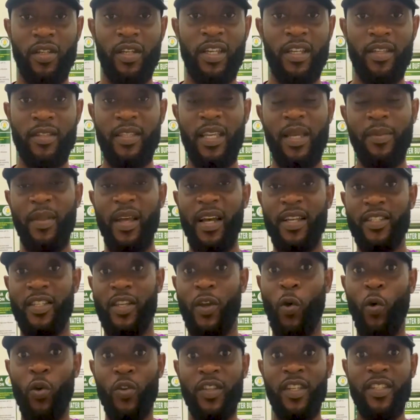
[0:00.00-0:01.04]
is then
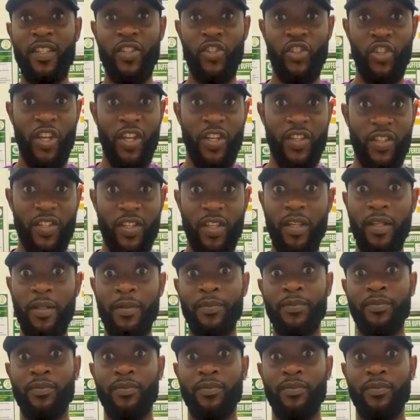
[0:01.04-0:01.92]
as cottage cheese,